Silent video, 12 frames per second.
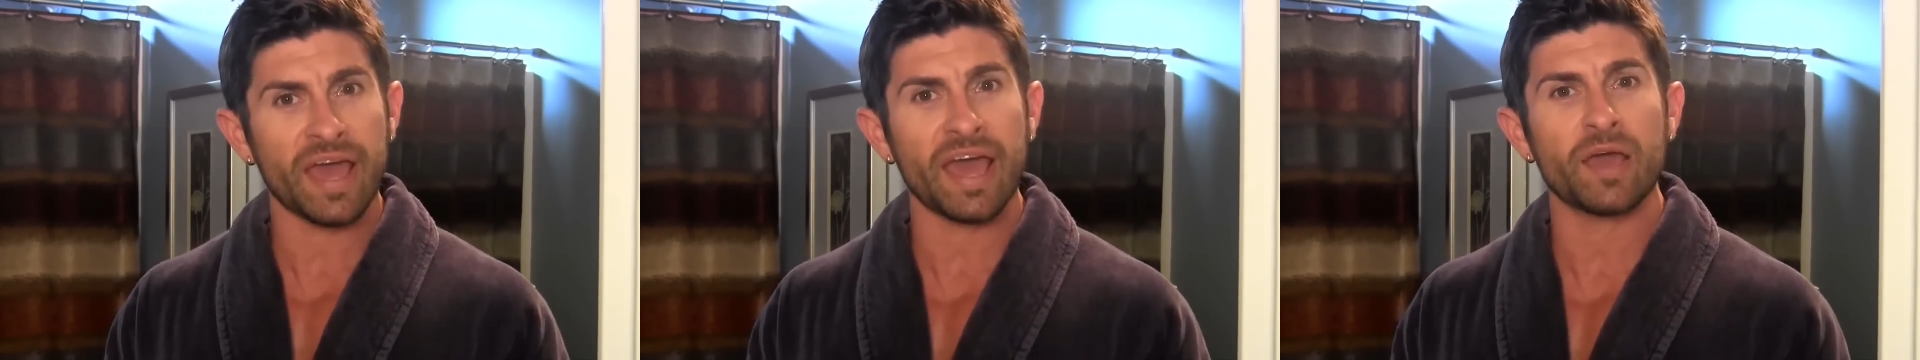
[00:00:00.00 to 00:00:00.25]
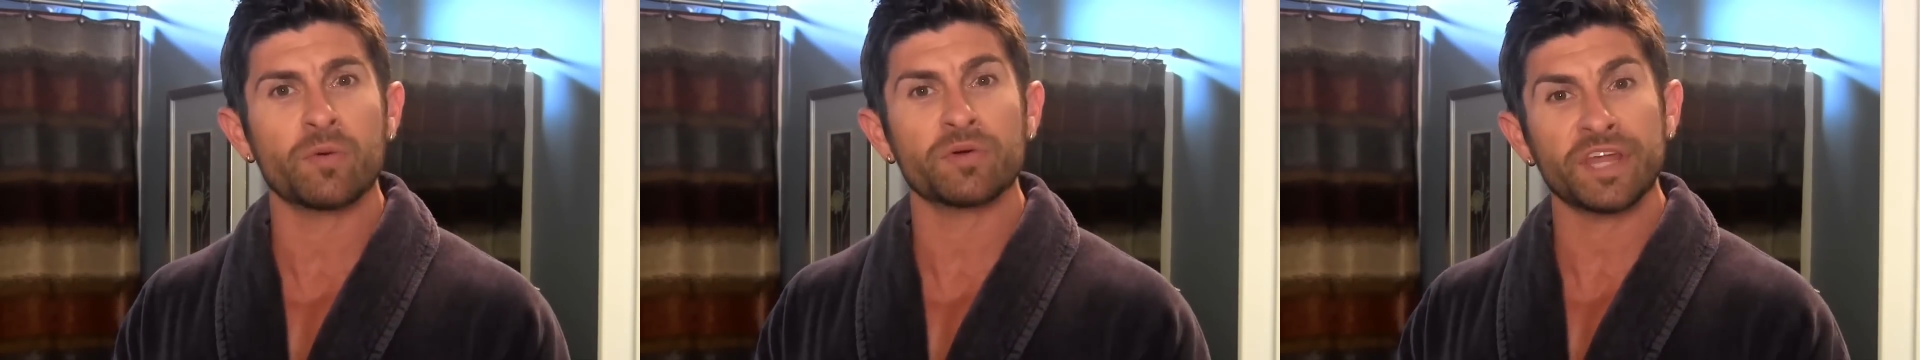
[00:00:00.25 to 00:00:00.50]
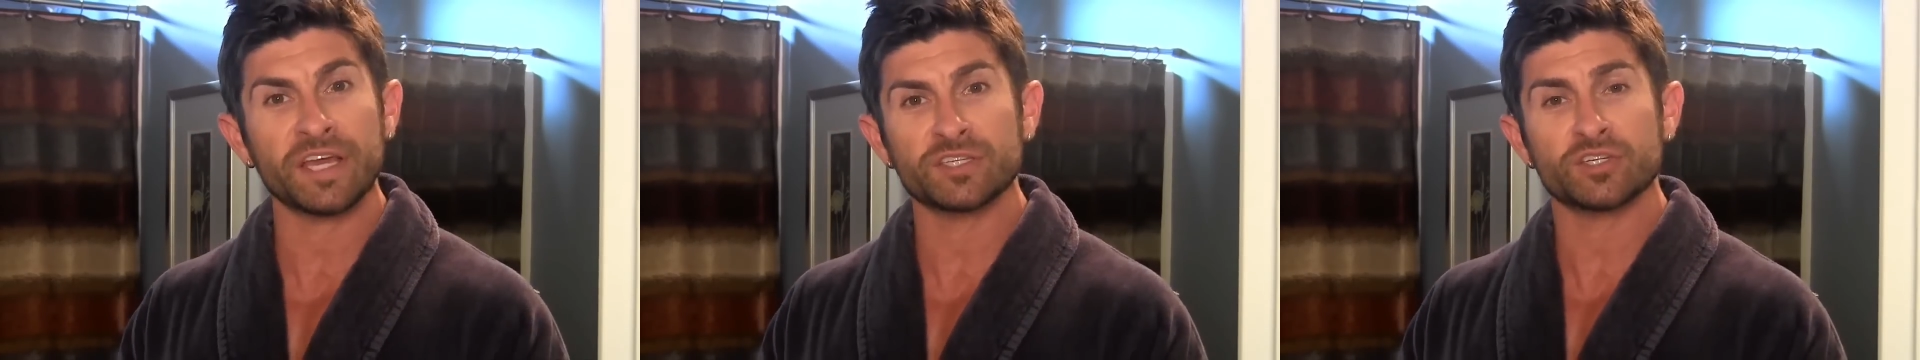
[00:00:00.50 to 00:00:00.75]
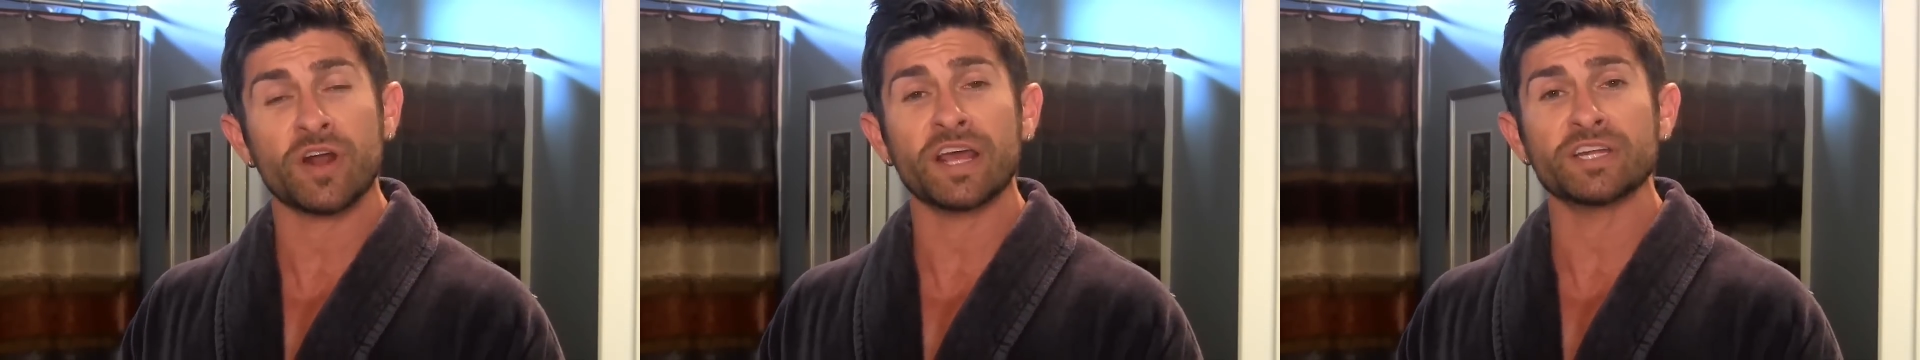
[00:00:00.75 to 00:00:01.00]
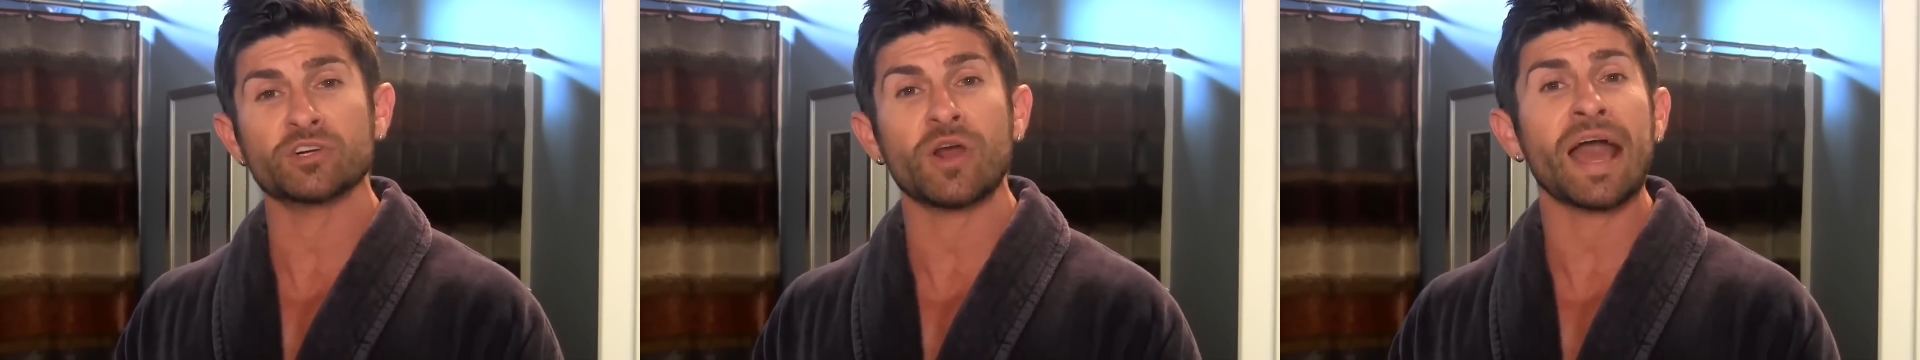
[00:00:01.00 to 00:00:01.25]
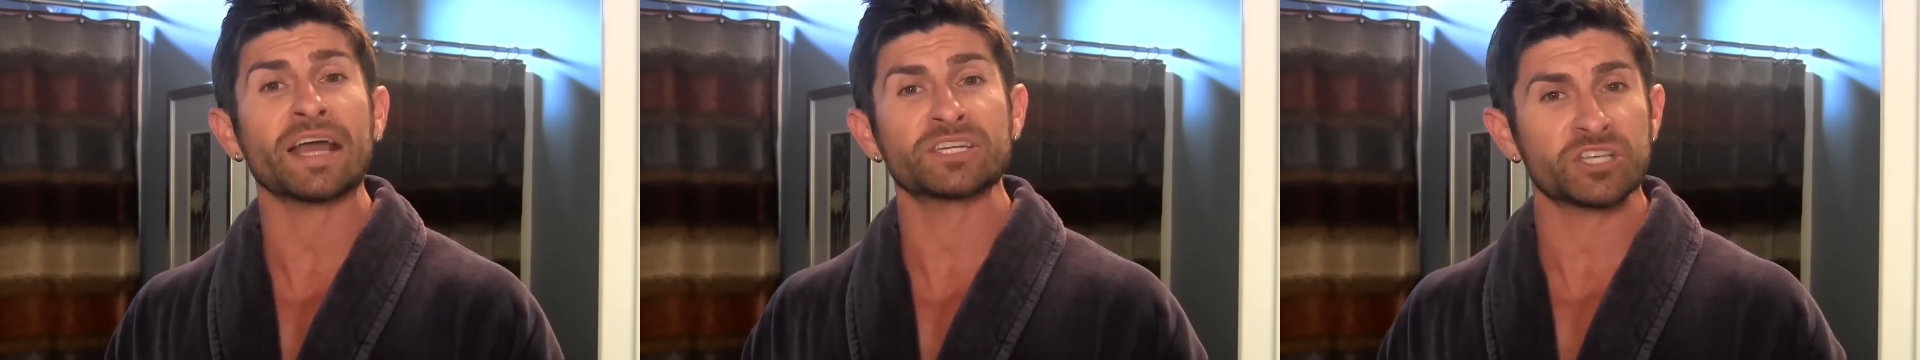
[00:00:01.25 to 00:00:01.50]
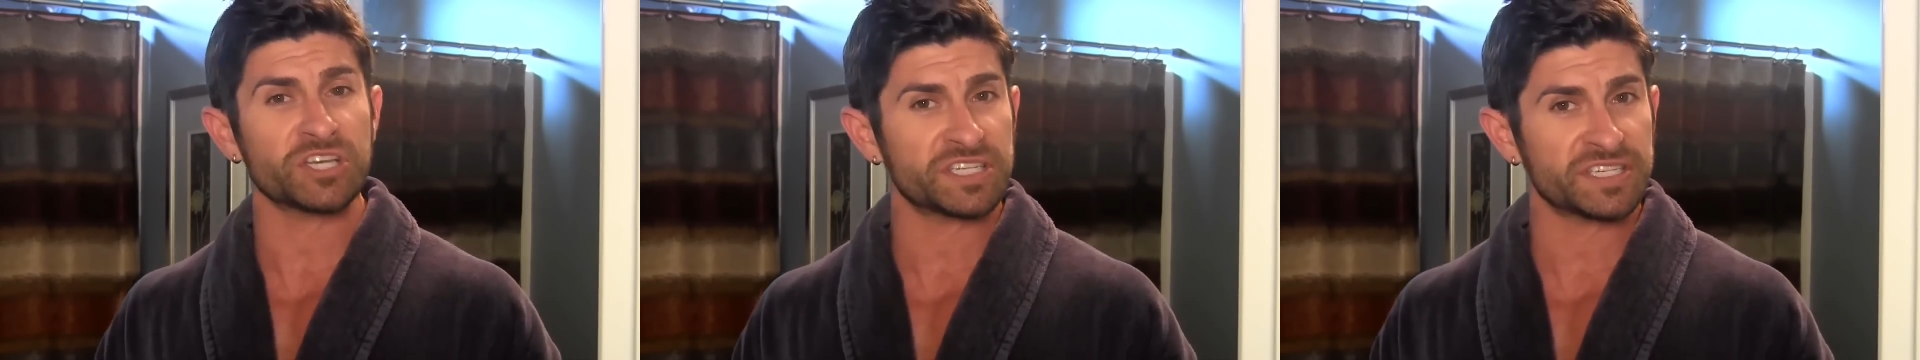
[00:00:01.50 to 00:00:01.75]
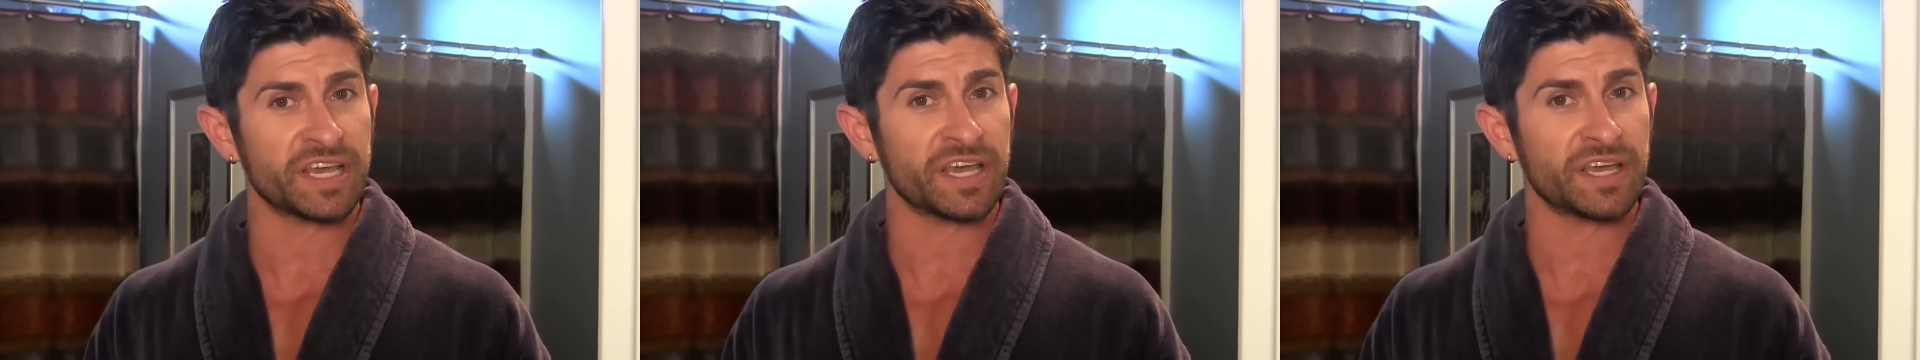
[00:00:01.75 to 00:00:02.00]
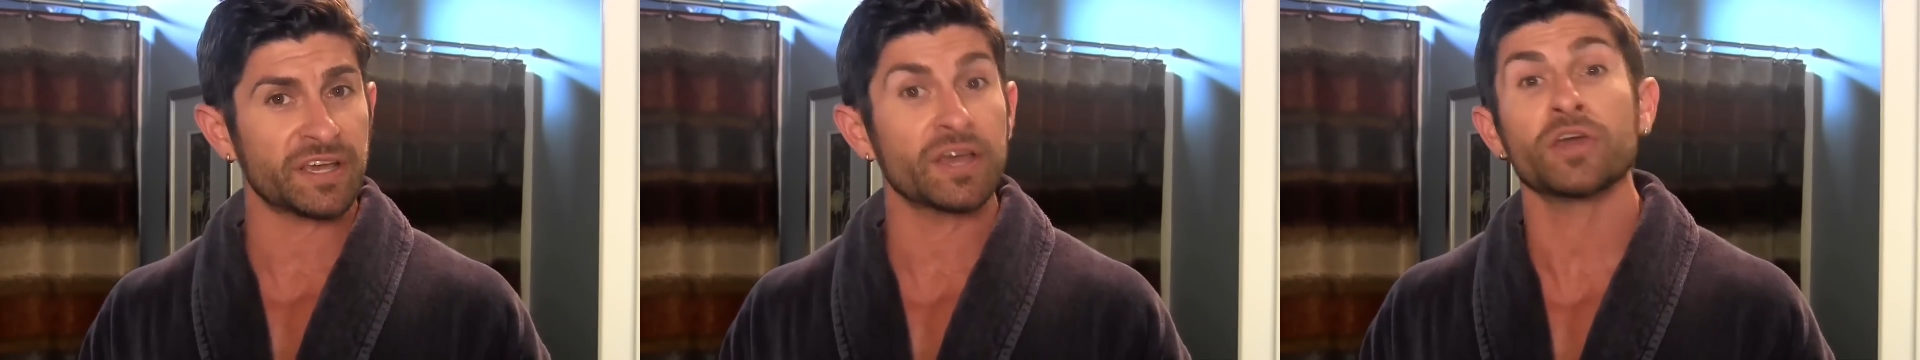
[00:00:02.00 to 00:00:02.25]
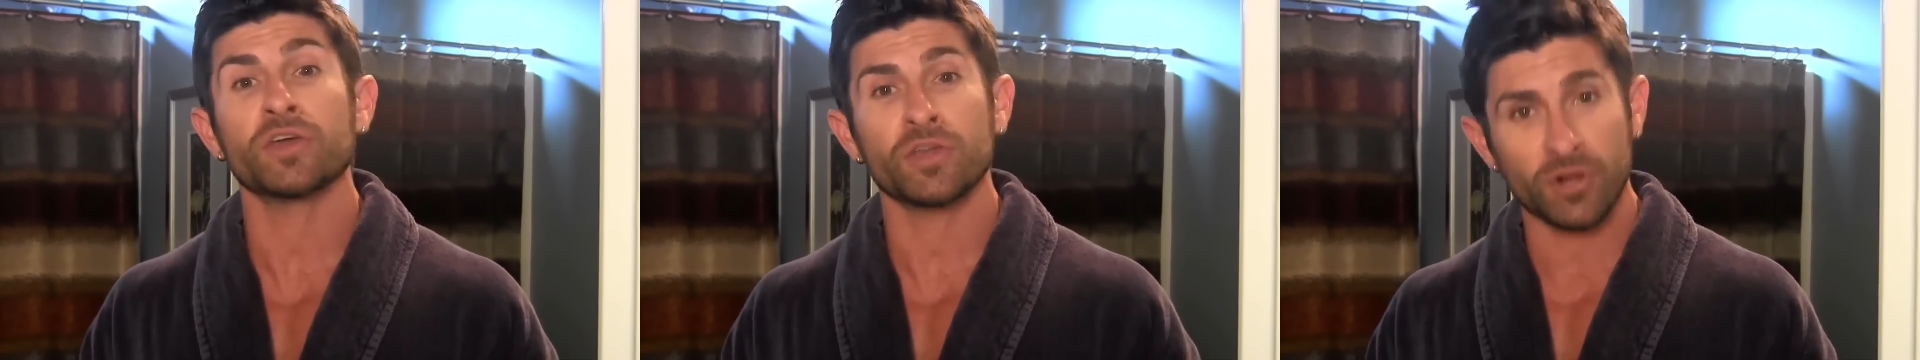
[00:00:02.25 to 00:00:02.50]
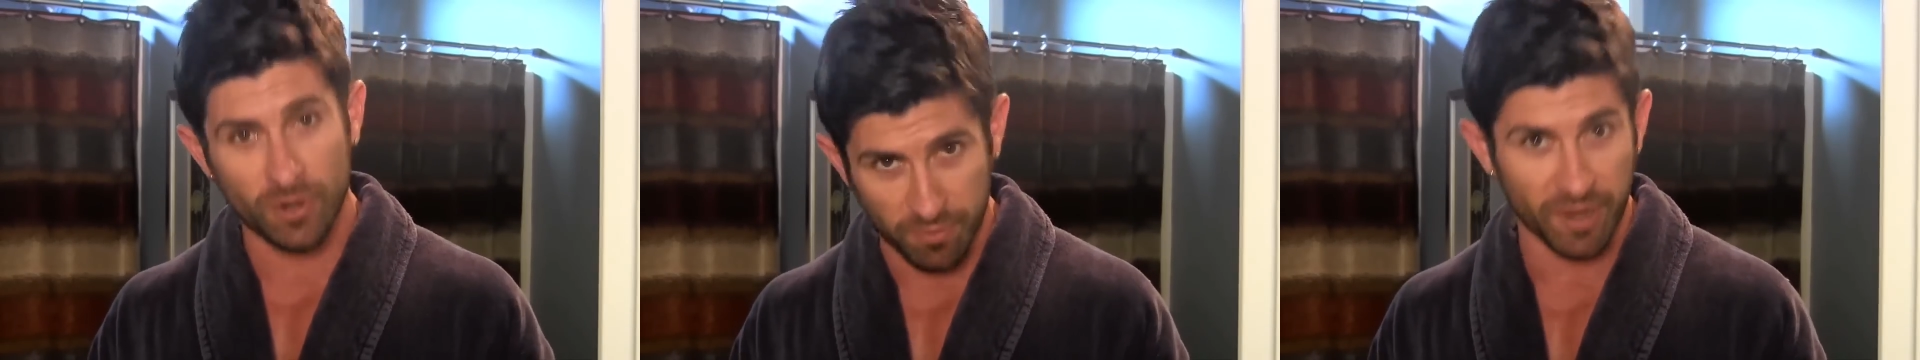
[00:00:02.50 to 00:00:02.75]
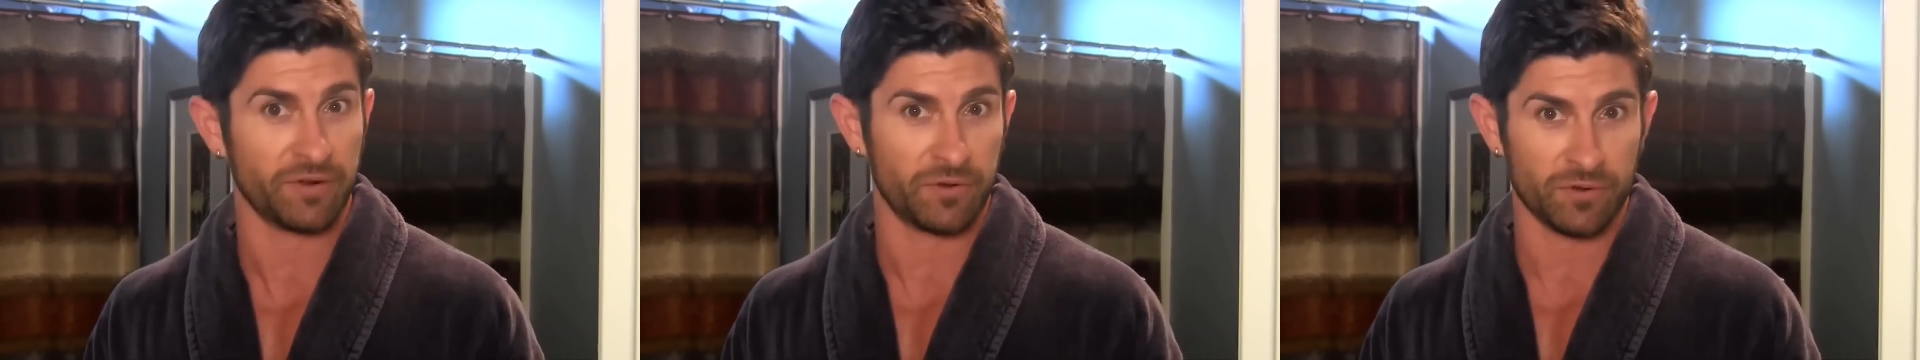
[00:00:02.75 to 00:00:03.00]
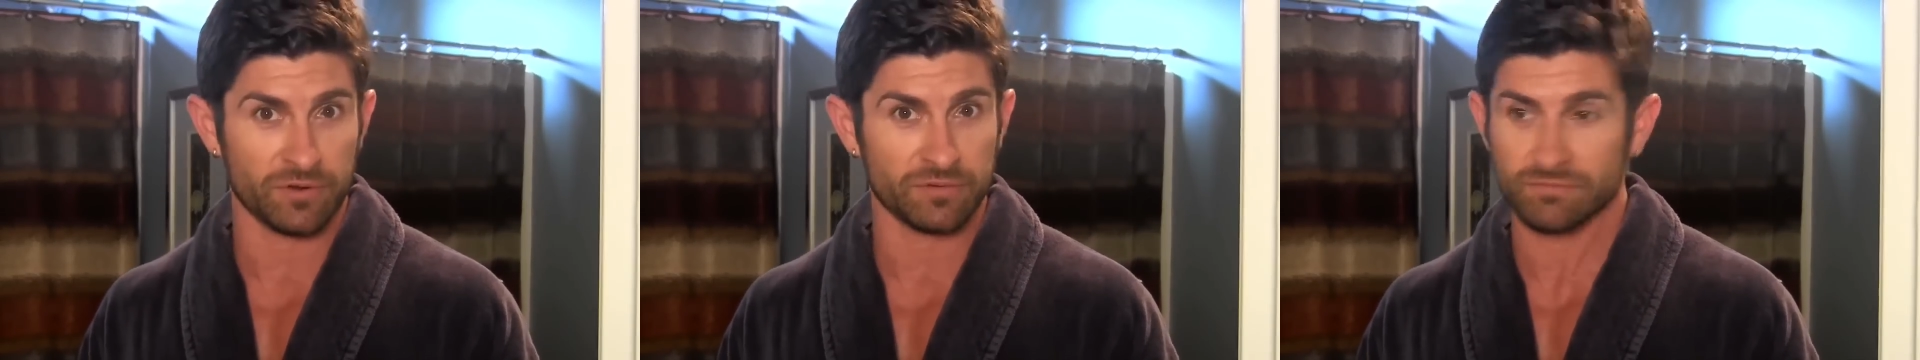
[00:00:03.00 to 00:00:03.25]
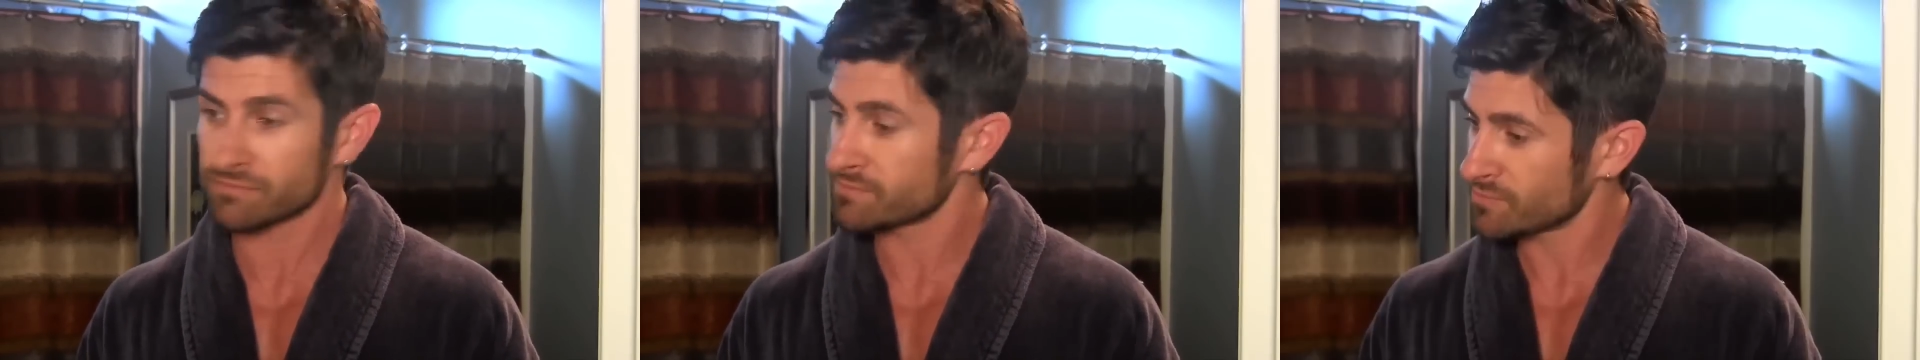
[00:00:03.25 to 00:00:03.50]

okay with a stranger actually seeing your butthole.